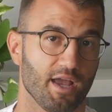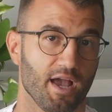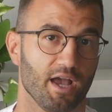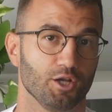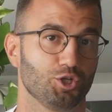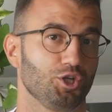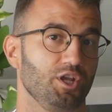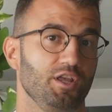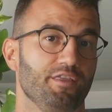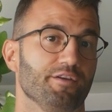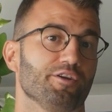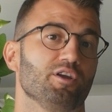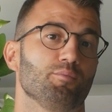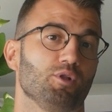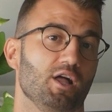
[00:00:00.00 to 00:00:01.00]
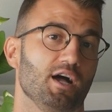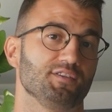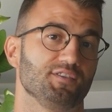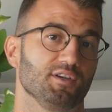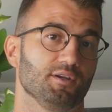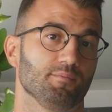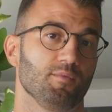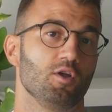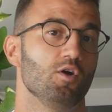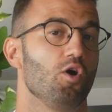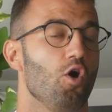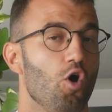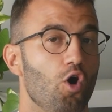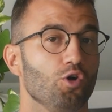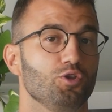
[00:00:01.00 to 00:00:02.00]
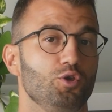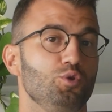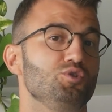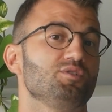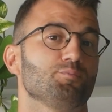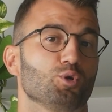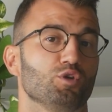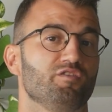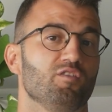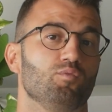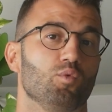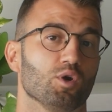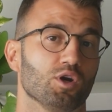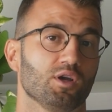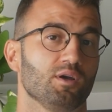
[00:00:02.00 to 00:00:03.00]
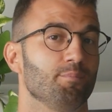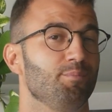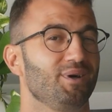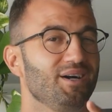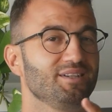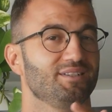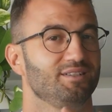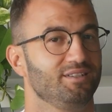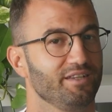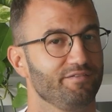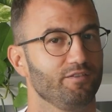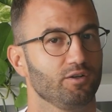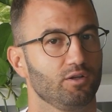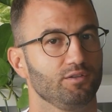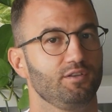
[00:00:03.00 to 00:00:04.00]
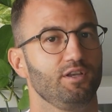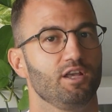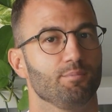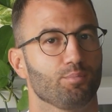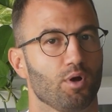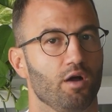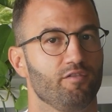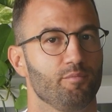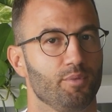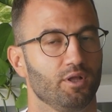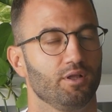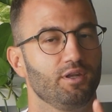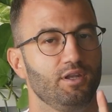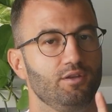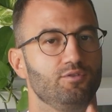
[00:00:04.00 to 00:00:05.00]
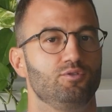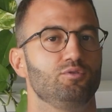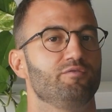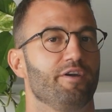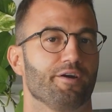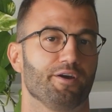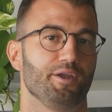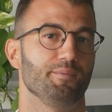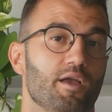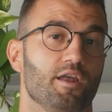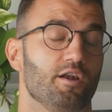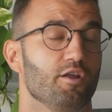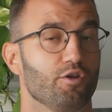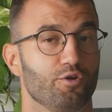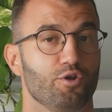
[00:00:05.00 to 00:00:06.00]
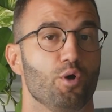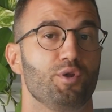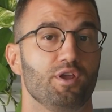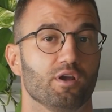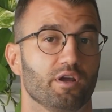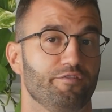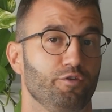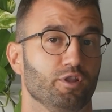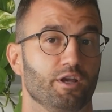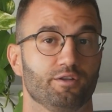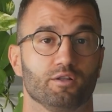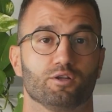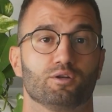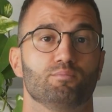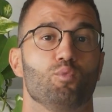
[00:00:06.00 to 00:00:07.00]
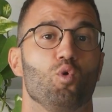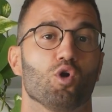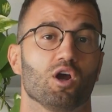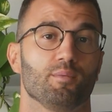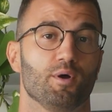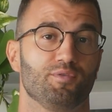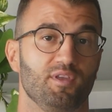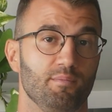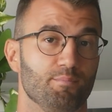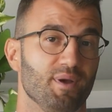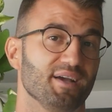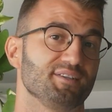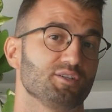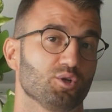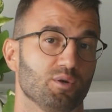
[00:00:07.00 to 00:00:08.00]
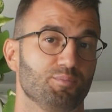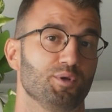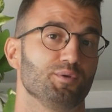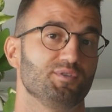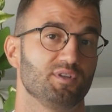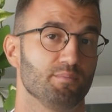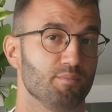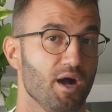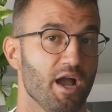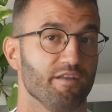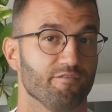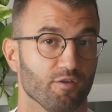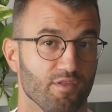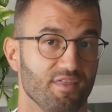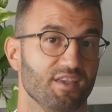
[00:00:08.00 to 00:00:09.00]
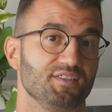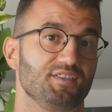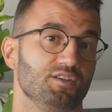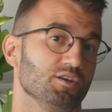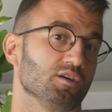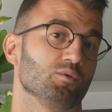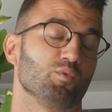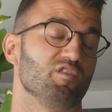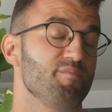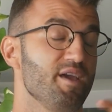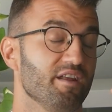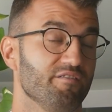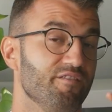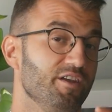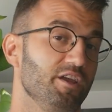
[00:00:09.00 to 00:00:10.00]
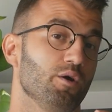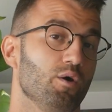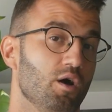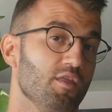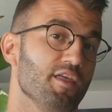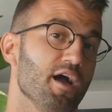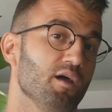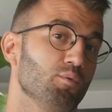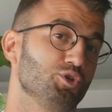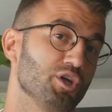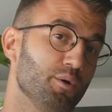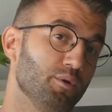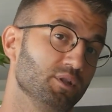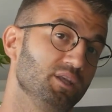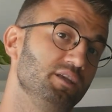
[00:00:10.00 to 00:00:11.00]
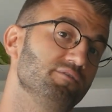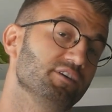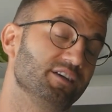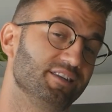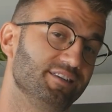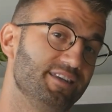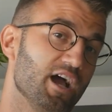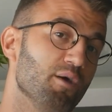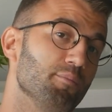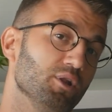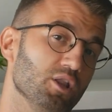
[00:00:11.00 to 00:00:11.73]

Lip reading: Cash, Ethereum Classic. All use proof of work, but difficulty and profitability do vary. And another note here, if you'd like to learn more about the best cryptos to mine for this year, we made a video on that, which I will leave down